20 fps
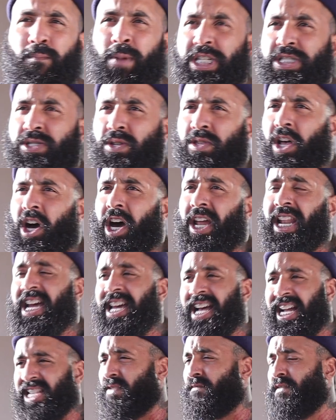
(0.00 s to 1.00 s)
muscle on?
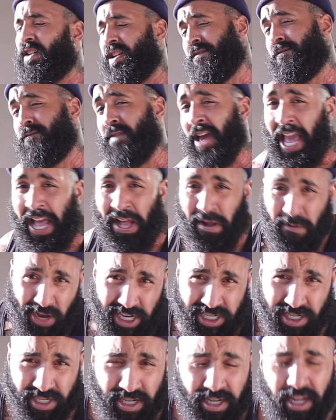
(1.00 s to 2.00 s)
It's a very vague
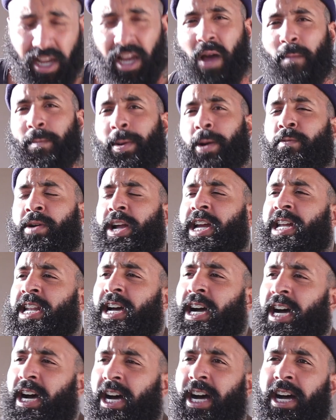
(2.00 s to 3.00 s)
question, but we're
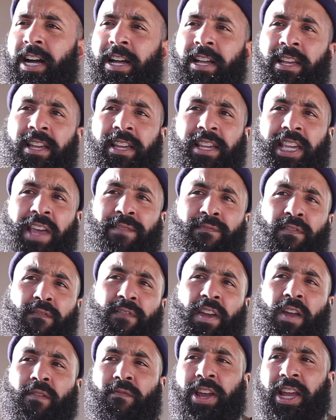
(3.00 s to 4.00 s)
gonna give a
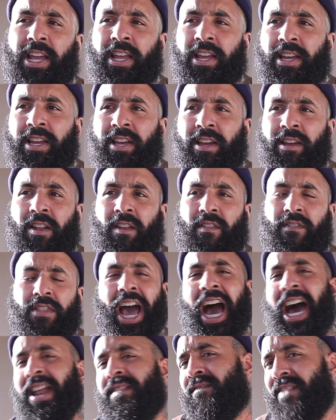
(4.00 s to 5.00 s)
very
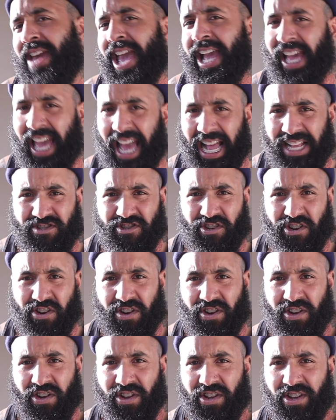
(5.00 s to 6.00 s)
non-vague answer.
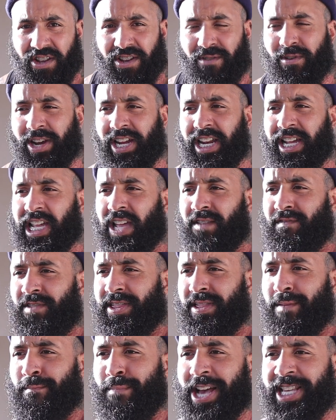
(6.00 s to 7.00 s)
We're gonna give
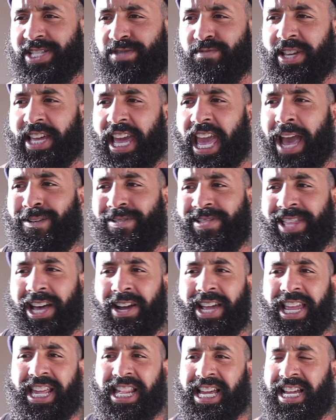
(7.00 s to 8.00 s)
it the best we can
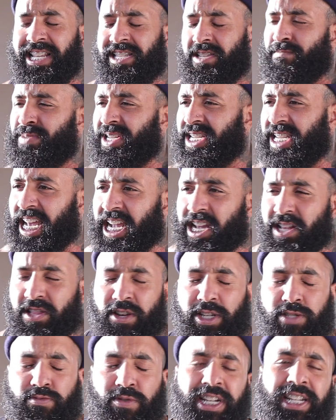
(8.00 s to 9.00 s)
without getting into
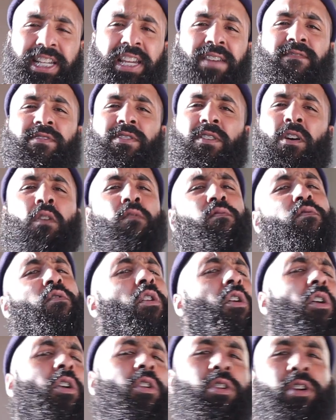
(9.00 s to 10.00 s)
particulars. We're gonna give you the
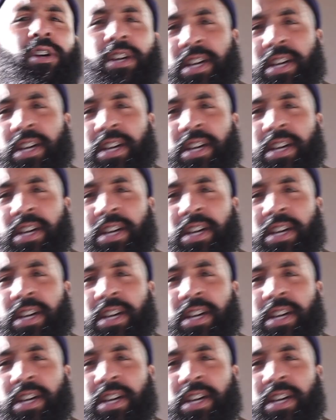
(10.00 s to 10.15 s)
overall